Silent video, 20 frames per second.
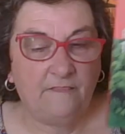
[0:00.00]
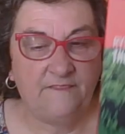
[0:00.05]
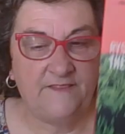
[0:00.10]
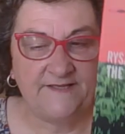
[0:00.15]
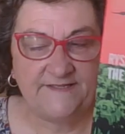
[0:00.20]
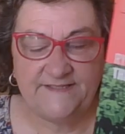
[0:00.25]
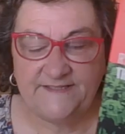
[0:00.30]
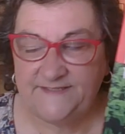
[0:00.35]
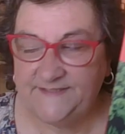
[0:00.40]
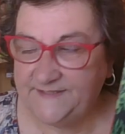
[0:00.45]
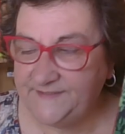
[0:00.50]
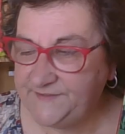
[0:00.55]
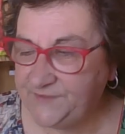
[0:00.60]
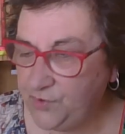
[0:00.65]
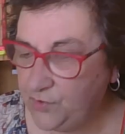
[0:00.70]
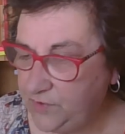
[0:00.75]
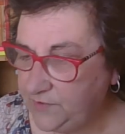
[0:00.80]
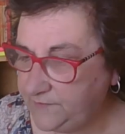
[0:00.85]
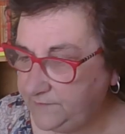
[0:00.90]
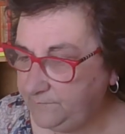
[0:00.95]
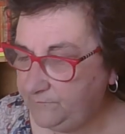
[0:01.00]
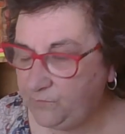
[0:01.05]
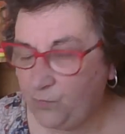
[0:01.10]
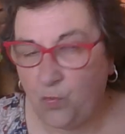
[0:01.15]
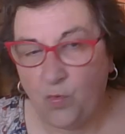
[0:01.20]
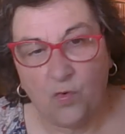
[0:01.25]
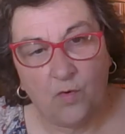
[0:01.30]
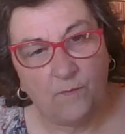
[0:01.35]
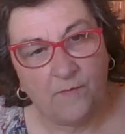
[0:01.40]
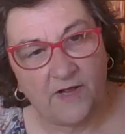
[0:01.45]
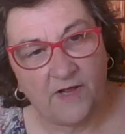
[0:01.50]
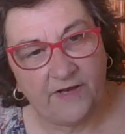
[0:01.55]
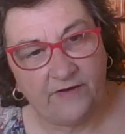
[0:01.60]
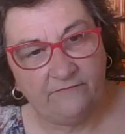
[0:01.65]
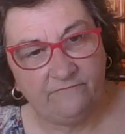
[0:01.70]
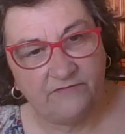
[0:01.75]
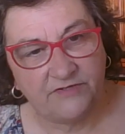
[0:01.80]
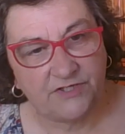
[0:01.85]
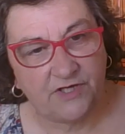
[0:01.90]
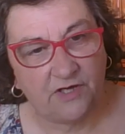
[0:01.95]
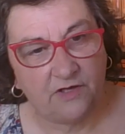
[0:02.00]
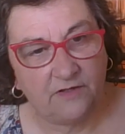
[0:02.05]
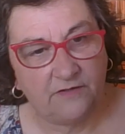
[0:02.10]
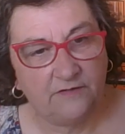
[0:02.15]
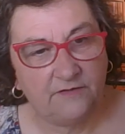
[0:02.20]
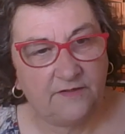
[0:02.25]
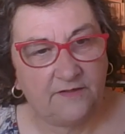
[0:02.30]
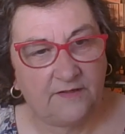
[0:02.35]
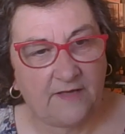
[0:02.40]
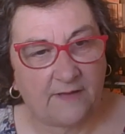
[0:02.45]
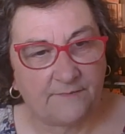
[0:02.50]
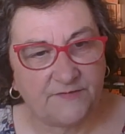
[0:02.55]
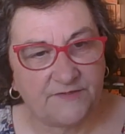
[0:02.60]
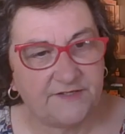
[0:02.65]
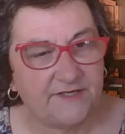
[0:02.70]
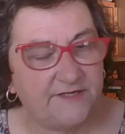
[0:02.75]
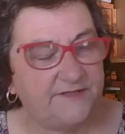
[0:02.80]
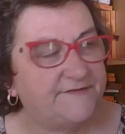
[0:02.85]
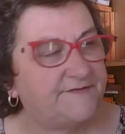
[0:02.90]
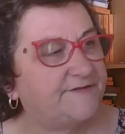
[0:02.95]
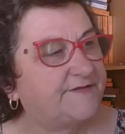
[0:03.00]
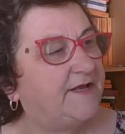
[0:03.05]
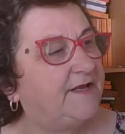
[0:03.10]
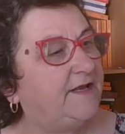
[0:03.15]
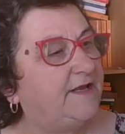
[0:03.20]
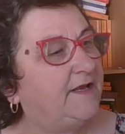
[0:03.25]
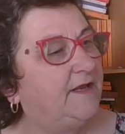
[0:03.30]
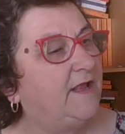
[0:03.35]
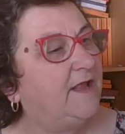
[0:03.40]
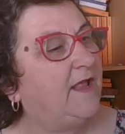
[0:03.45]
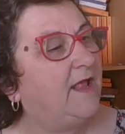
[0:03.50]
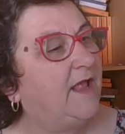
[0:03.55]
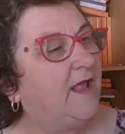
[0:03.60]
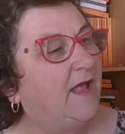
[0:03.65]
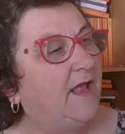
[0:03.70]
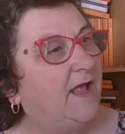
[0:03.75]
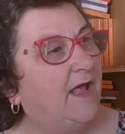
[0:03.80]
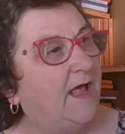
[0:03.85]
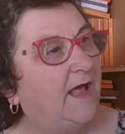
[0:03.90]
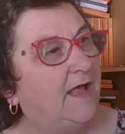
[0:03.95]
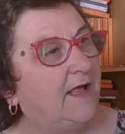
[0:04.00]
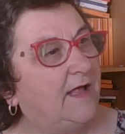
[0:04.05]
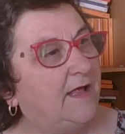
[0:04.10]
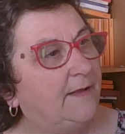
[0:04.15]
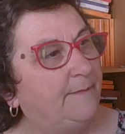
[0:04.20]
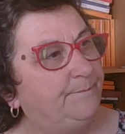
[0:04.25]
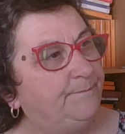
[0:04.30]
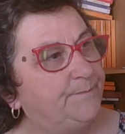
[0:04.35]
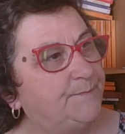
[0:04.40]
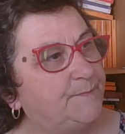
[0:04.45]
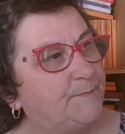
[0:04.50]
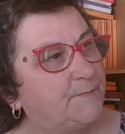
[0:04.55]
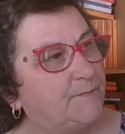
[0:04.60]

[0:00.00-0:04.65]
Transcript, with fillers: This is The soccer War by Richard Kapuscinski. Um,